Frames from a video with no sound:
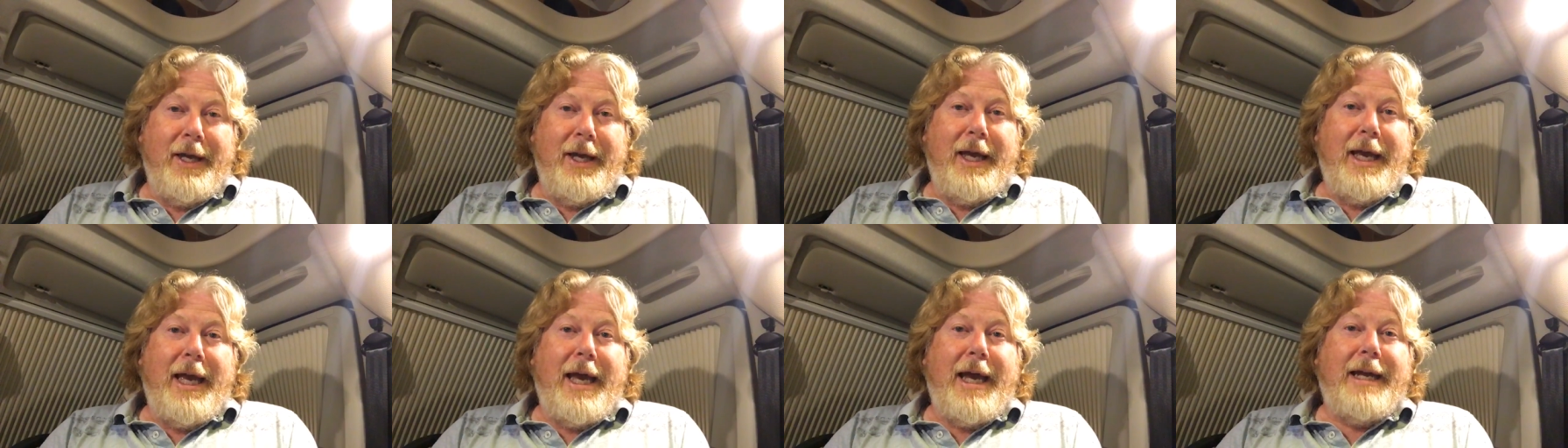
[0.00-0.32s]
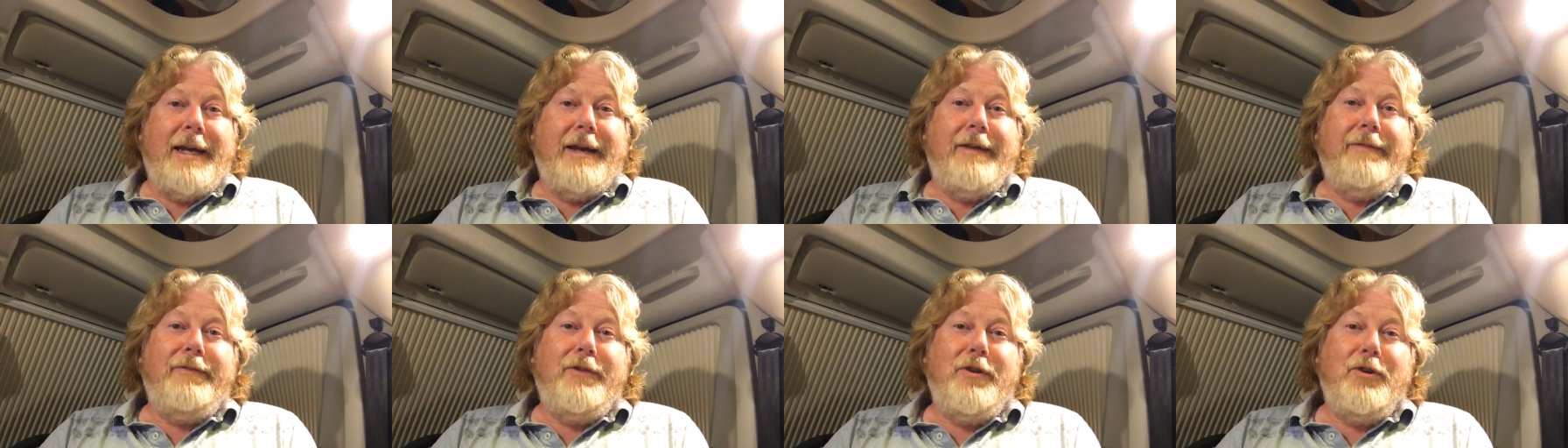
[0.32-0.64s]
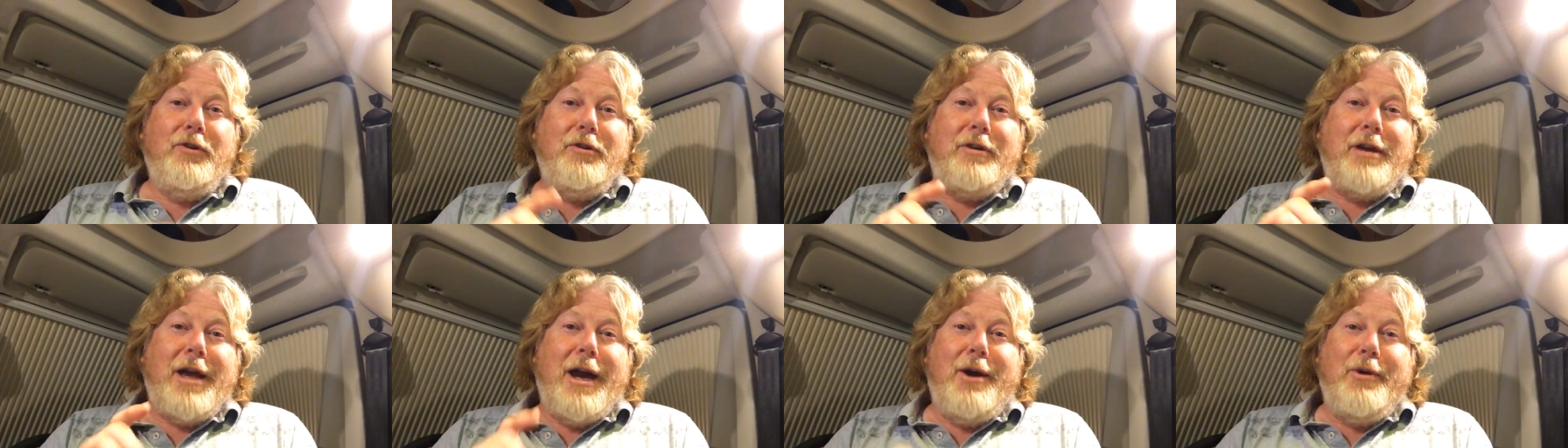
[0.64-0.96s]
And if you
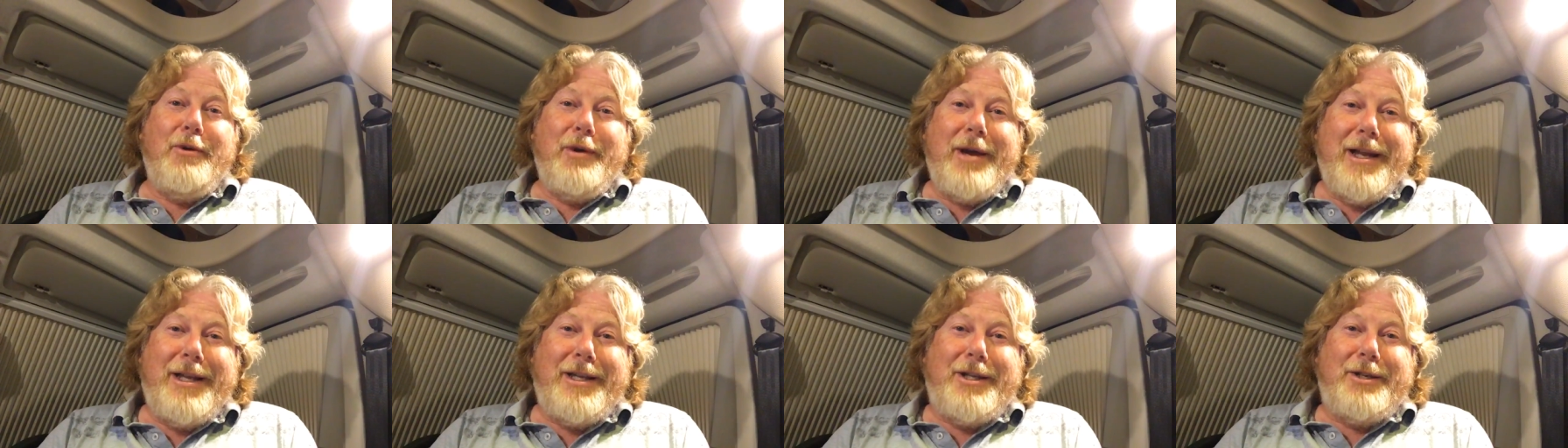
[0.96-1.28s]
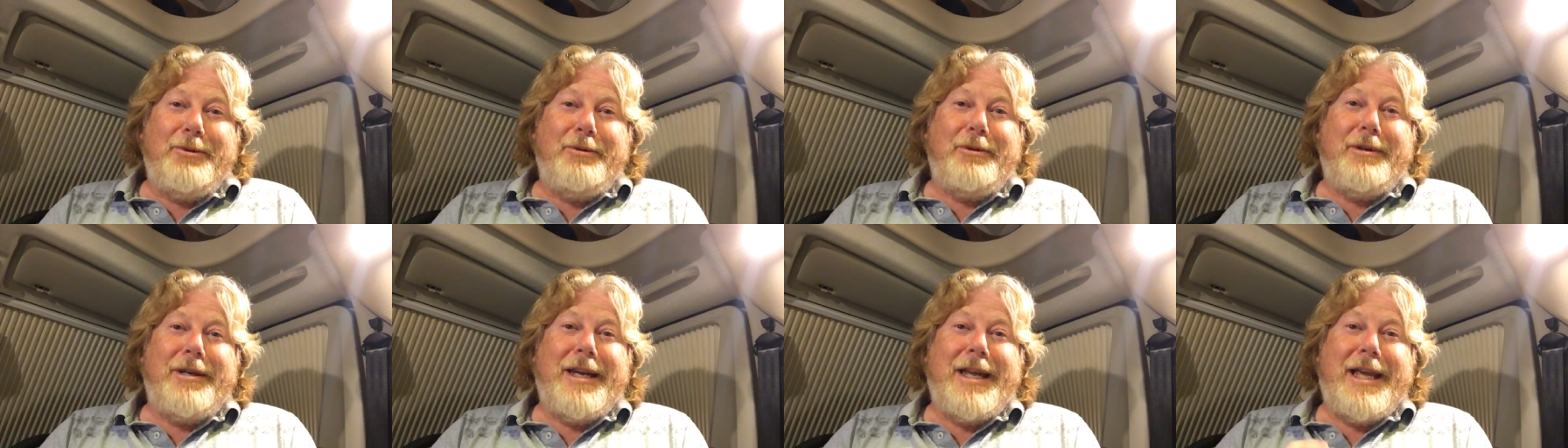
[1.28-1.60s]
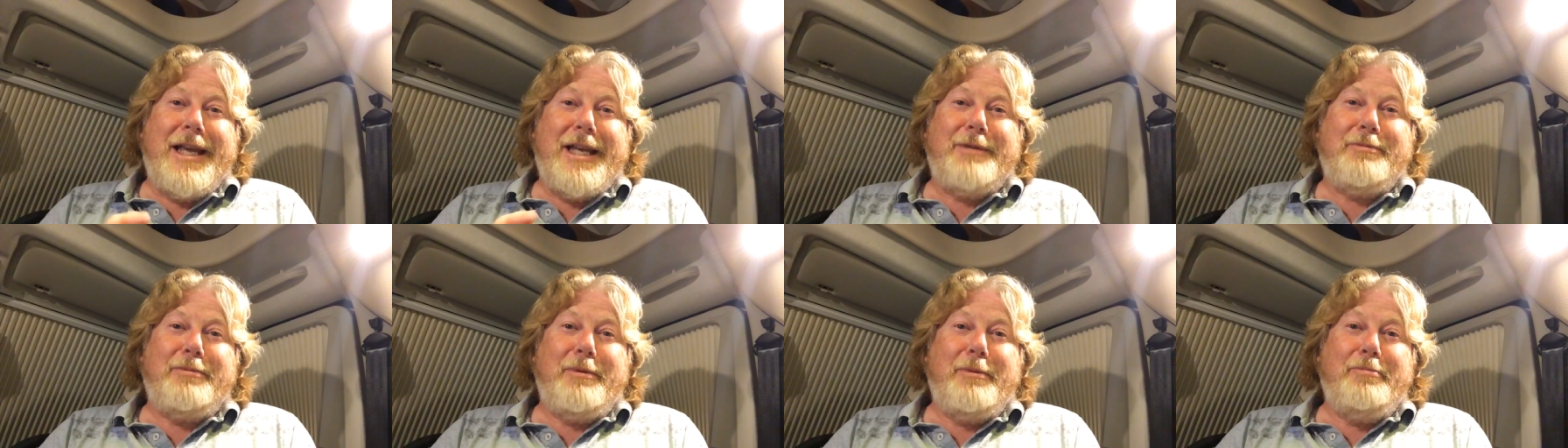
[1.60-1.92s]
go into a
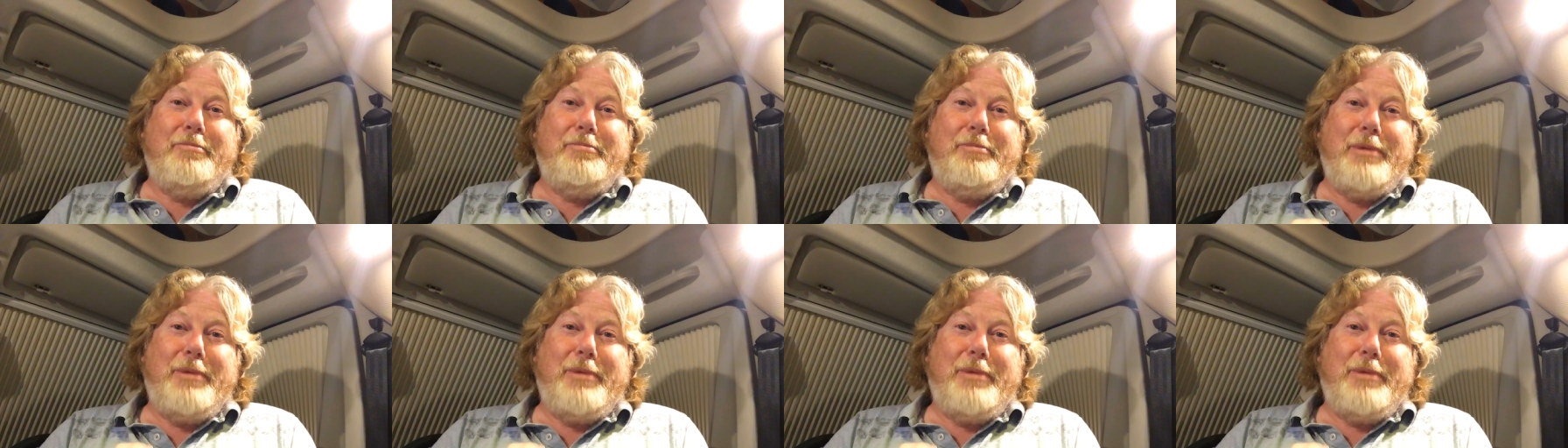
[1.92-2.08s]
Niesmann